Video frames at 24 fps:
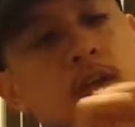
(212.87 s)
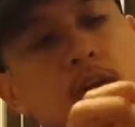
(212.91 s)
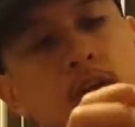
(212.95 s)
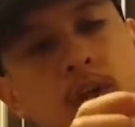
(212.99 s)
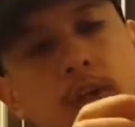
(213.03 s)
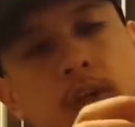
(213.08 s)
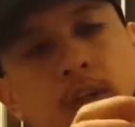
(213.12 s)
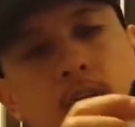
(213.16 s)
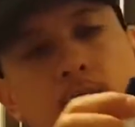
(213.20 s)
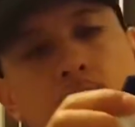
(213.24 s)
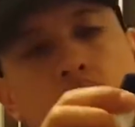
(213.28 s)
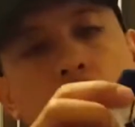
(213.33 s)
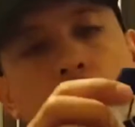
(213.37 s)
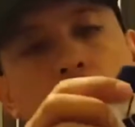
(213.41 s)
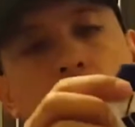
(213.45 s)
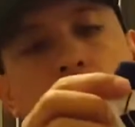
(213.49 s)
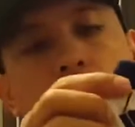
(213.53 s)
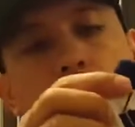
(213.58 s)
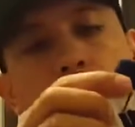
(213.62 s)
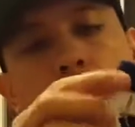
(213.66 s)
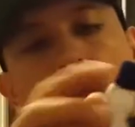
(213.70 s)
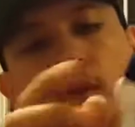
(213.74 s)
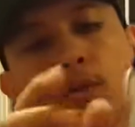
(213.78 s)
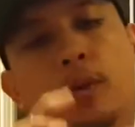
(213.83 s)
Right.
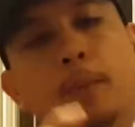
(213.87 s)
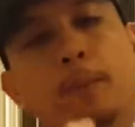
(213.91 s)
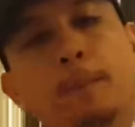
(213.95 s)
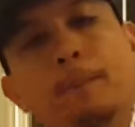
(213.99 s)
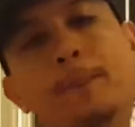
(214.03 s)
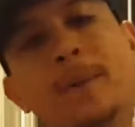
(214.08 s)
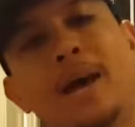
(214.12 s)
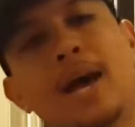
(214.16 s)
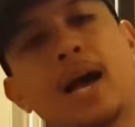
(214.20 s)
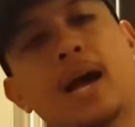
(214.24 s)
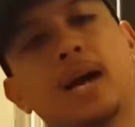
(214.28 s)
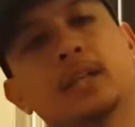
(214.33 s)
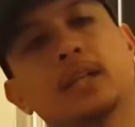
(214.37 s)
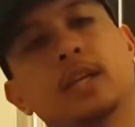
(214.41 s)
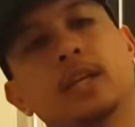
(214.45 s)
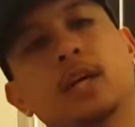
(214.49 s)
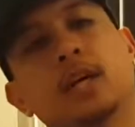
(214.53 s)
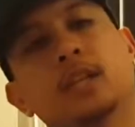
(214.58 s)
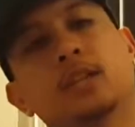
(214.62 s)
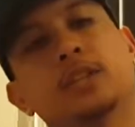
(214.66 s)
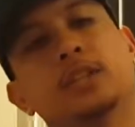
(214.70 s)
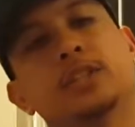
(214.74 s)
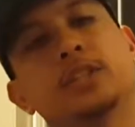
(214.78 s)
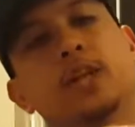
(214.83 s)
On the back, they
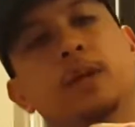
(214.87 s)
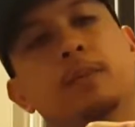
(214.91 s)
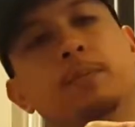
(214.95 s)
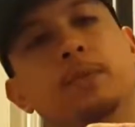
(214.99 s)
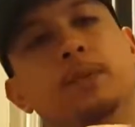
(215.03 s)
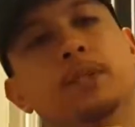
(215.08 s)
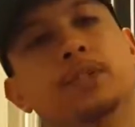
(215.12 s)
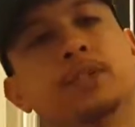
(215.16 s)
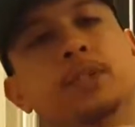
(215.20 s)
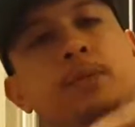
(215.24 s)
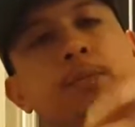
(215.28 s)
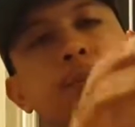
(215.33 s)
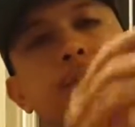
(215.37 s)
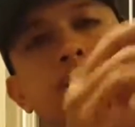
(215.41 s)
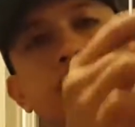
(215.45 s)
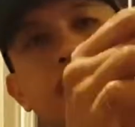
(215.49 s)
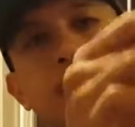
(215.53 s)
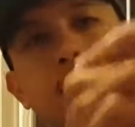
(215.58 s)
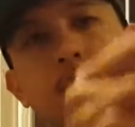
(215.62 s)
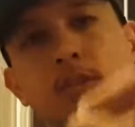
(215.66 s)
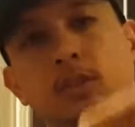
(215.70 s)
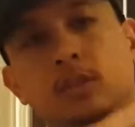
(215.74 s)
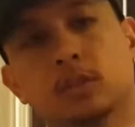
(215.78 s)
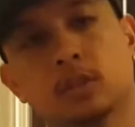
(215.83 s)
got the championship
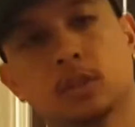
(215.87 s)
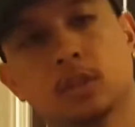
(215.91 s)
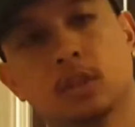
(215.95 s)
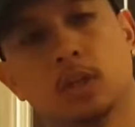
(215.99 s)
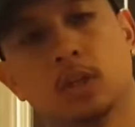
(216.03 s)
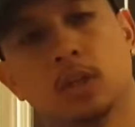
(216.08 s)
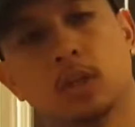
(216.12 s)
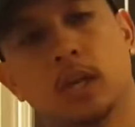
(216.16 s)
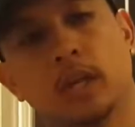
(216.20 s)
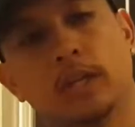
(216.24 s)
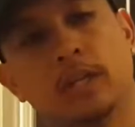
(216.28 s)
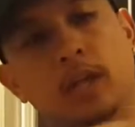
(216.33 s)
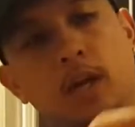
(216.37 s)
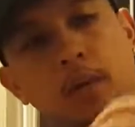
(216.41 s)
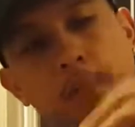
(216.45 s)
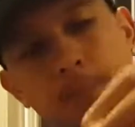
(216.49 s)
years. And they